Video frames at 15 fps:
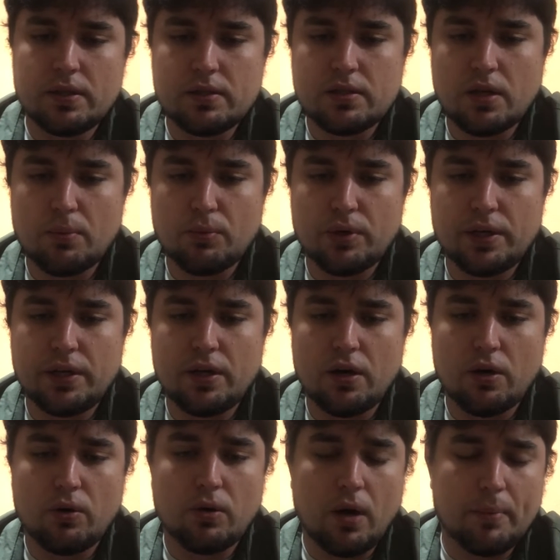summary,
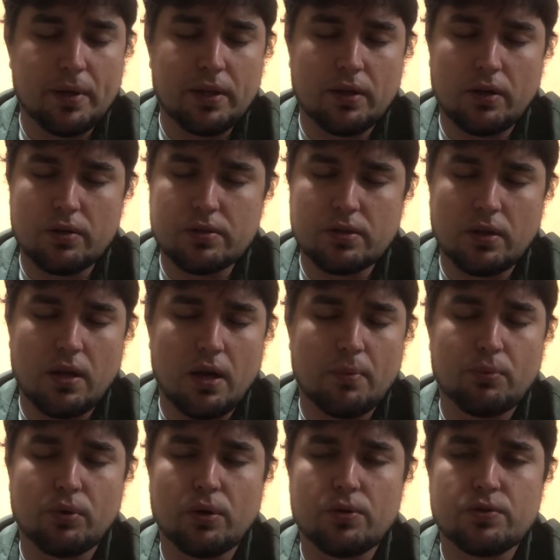I mean, there is a lot of
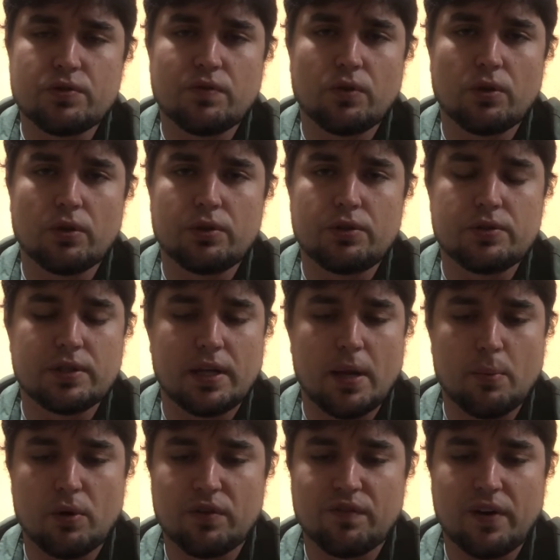pros for using
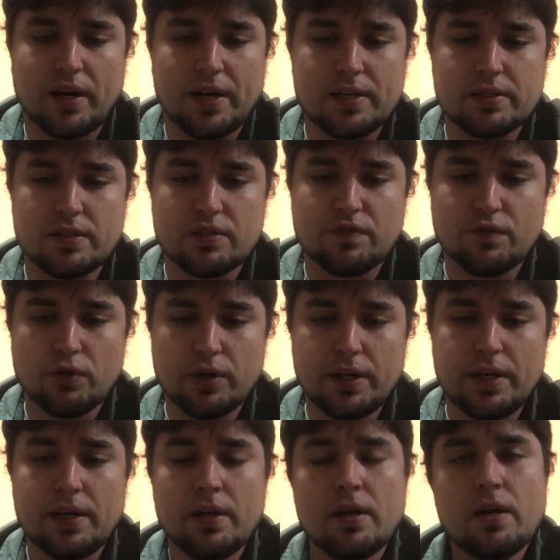M1 Finance. It's
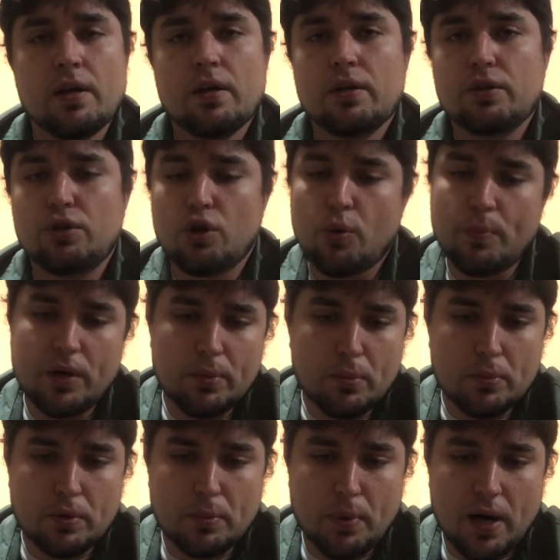free, no
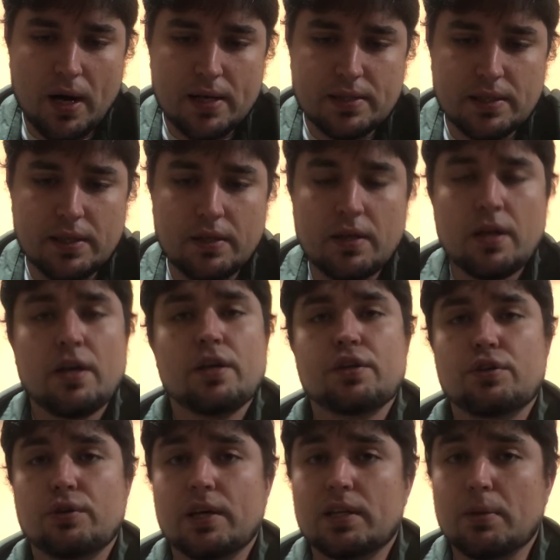minimum deposit.
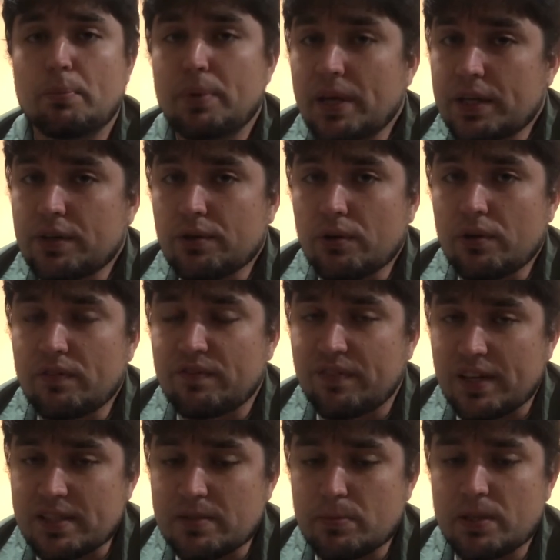You get to pick your own
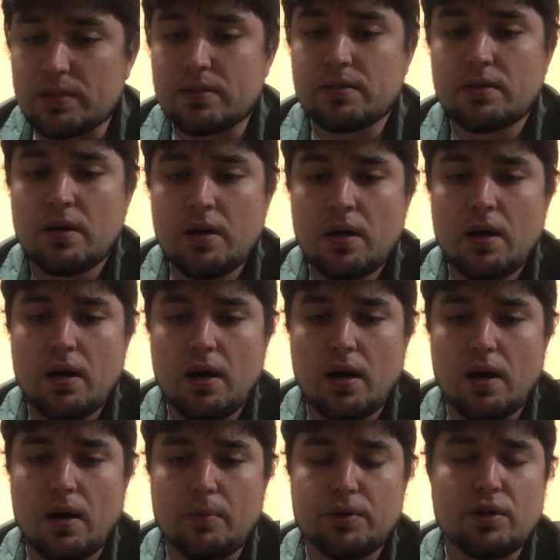investments.
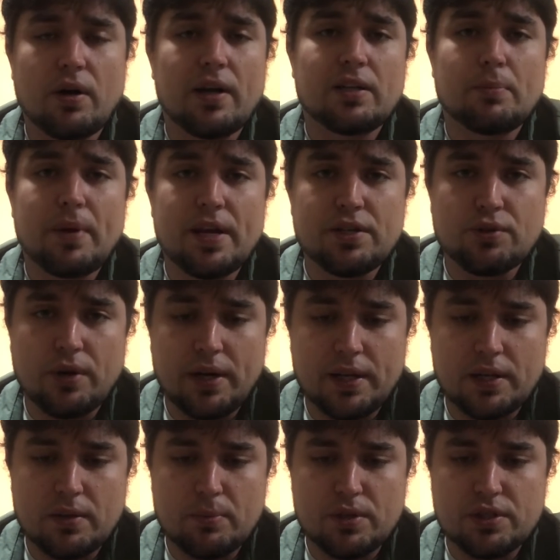You don't have to pay trading
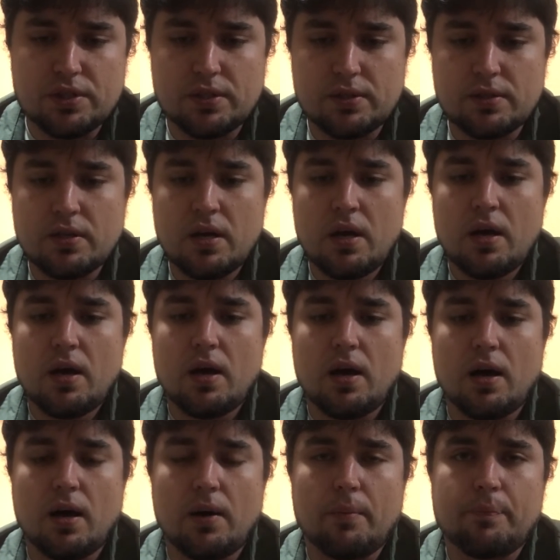commissions.
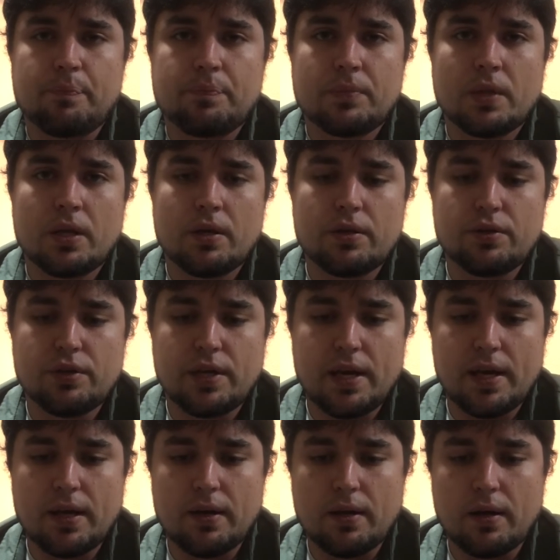You
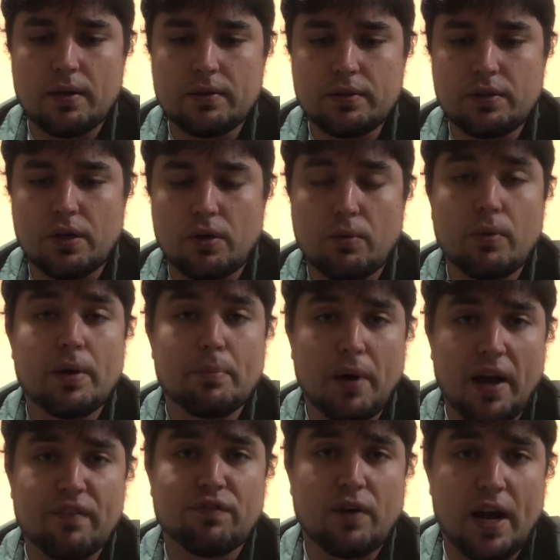can, and
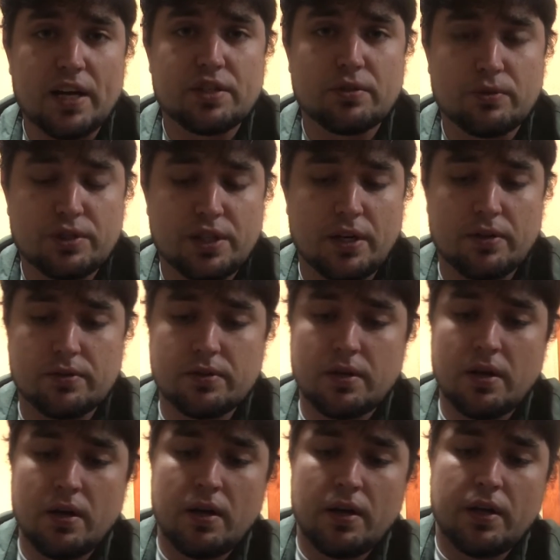buy fractional shares.
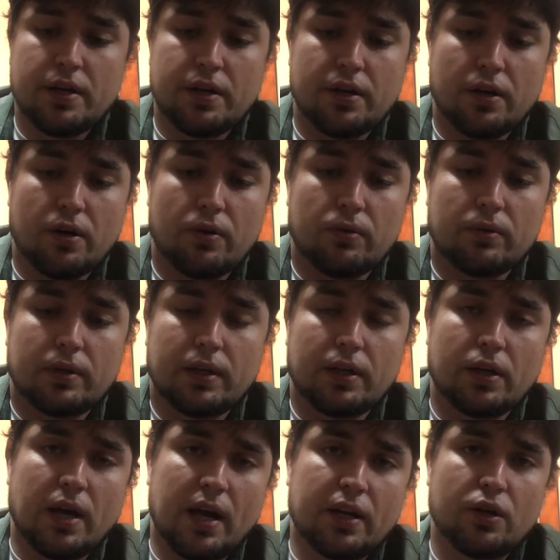
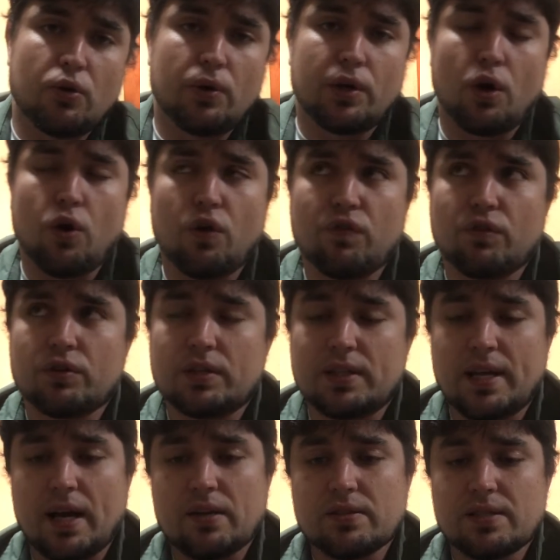And kind of going over the
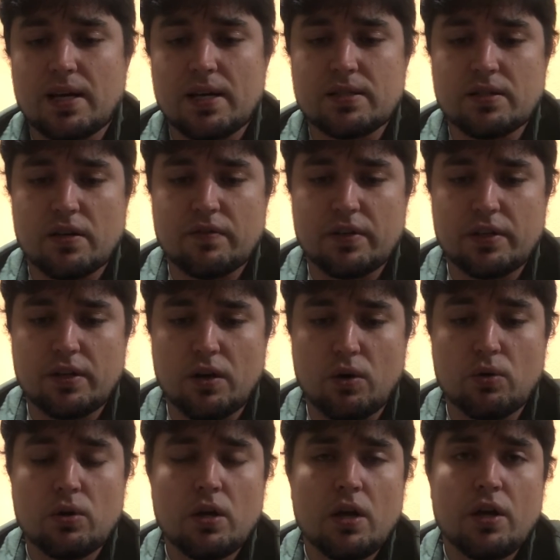downsides of it.
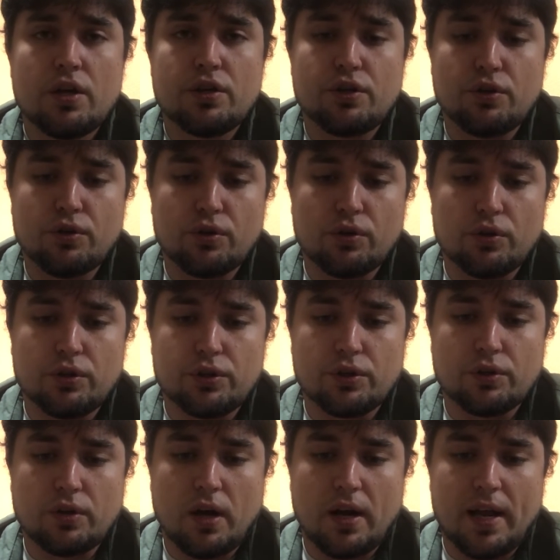
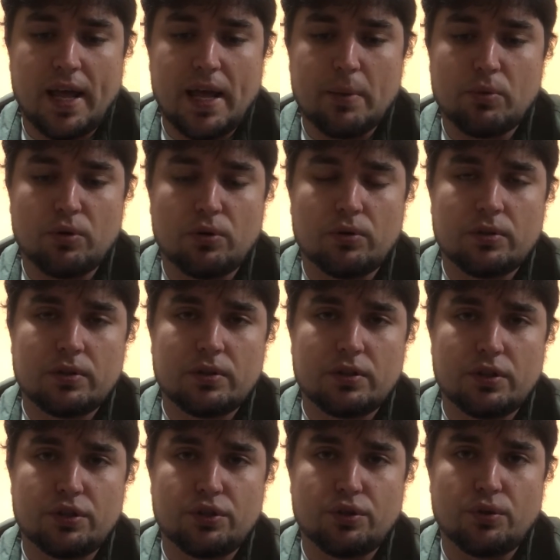You're not able to
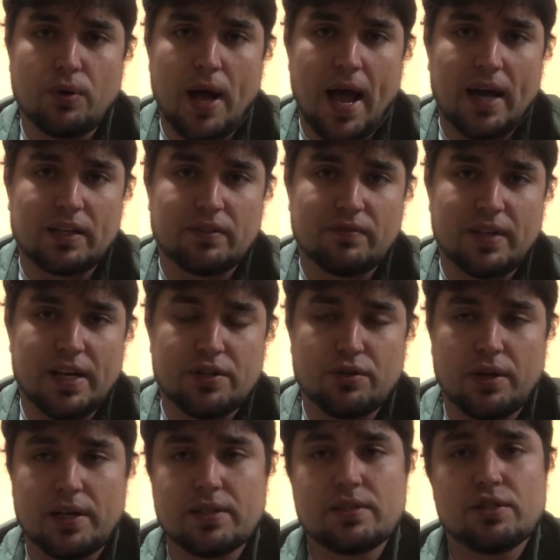do active day
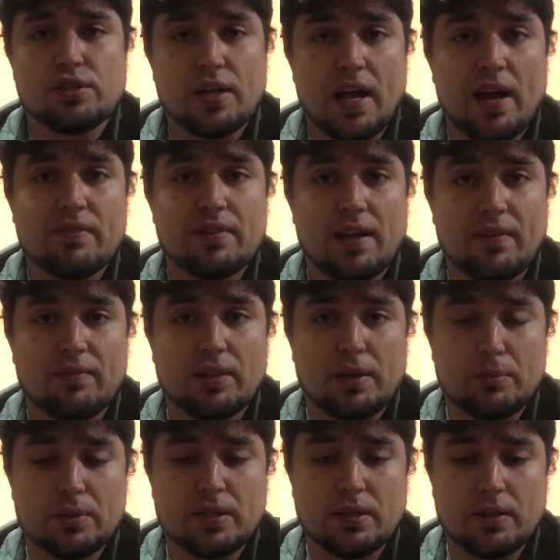trading, so you have that
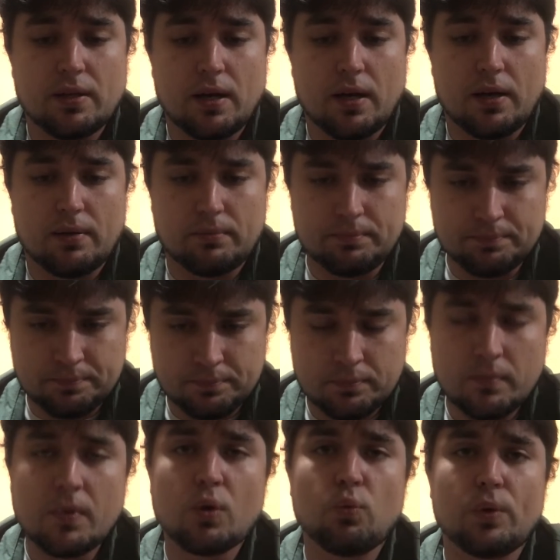limited
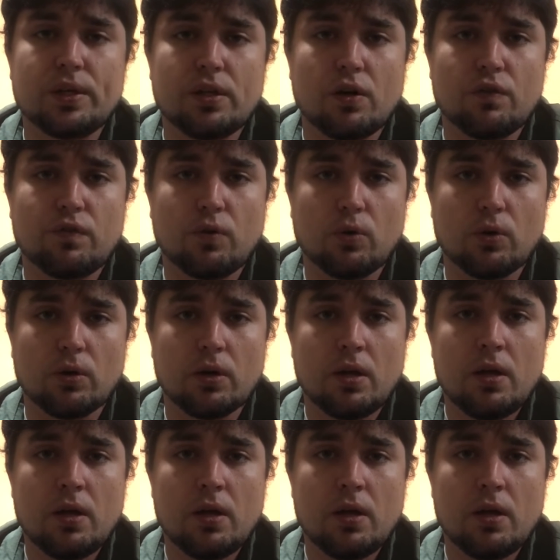window for